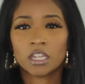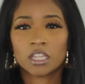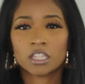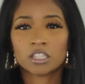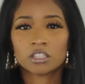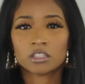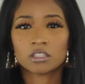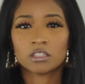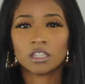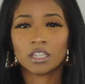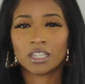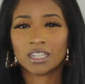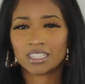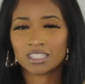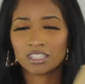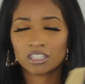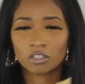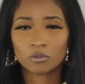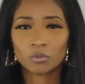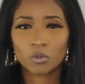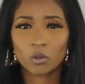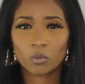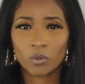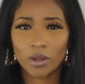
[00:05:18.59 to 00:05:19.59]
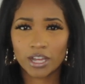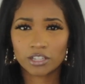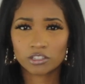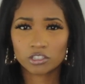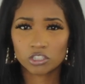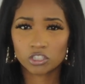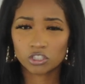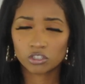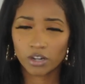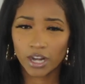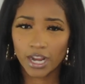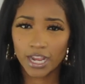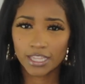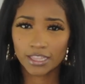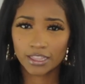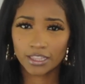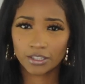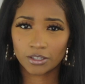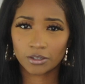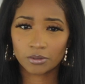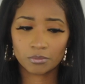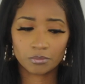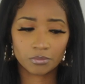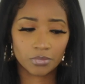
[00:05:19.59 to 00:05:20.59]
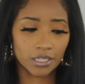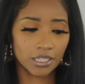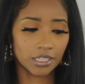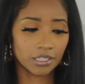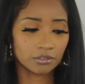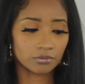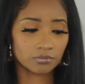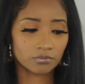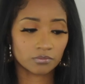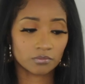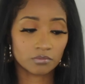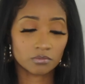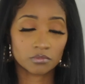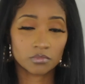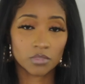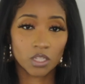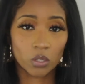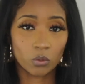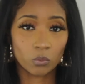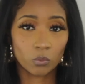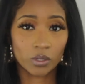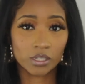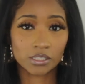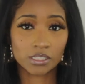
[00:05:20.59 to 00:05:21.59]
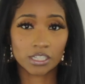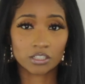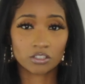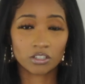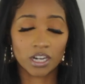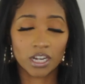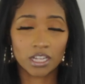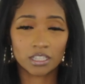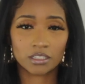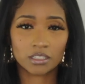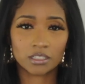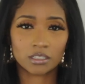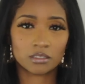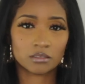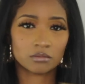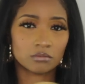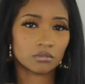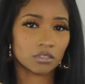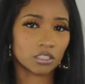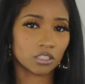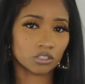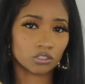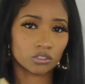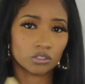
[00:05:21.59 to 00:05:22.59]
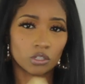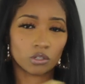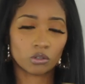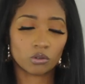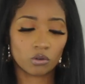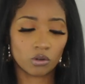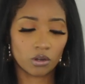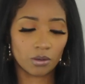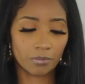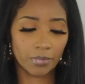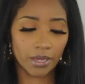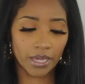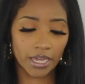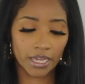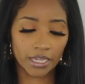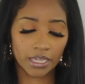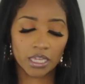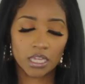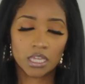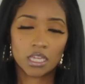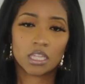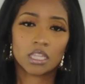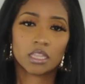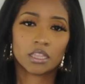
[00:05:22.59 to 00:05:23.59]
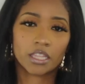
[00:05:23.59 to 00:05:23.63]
And it took me a while to try them, but once I tried them, there's no going back.